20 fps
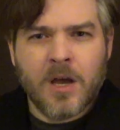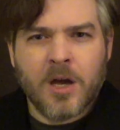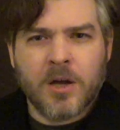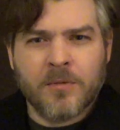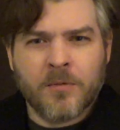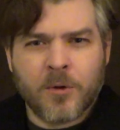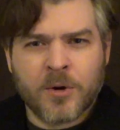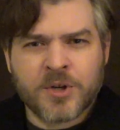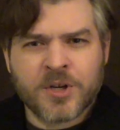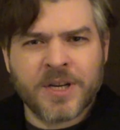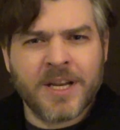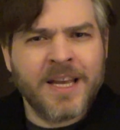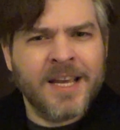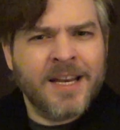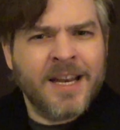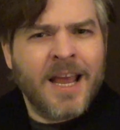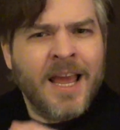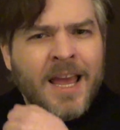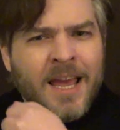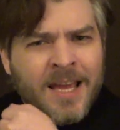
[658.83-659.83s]
Unfortunately,
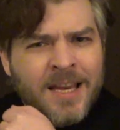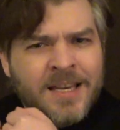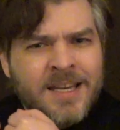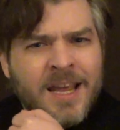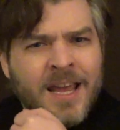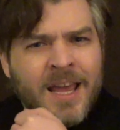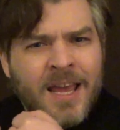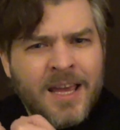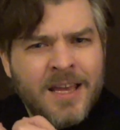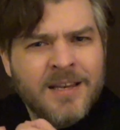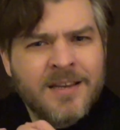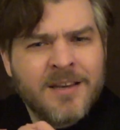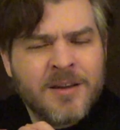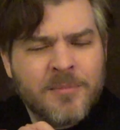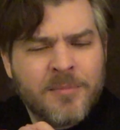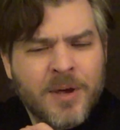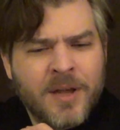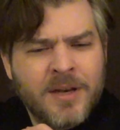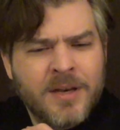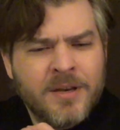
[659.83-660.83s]
in head-to-head
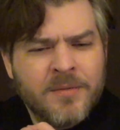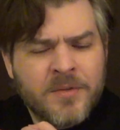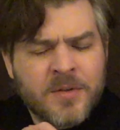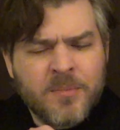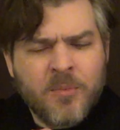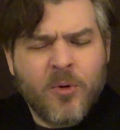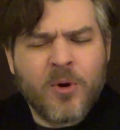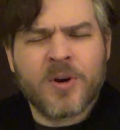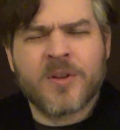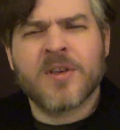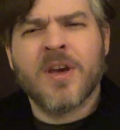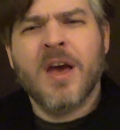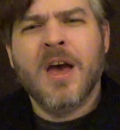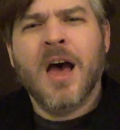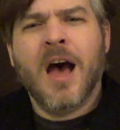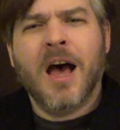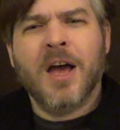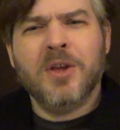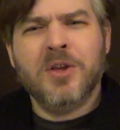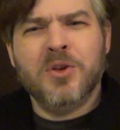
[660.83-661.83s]
competitive sports,
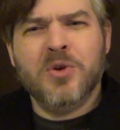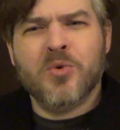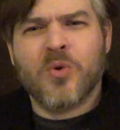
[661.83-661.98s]
you